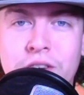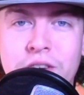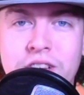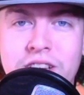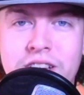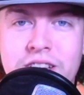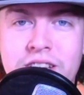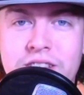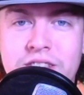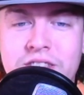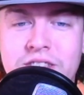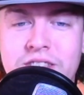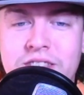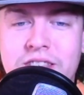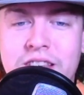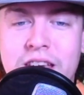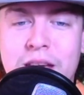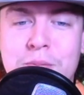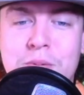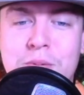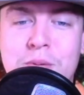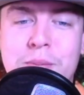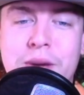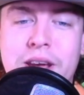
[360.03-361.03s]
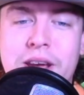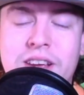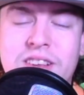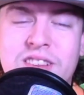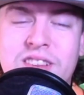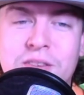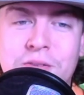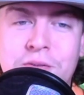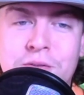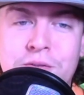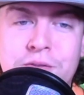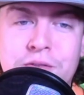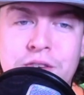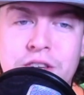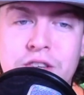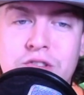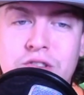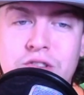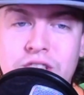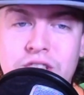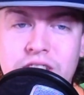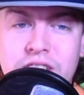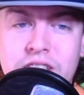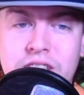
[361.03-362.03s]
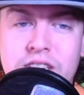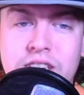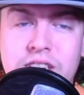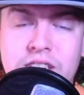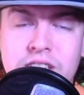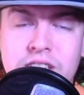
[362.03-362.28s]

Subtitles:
list. Tampa Bay is officially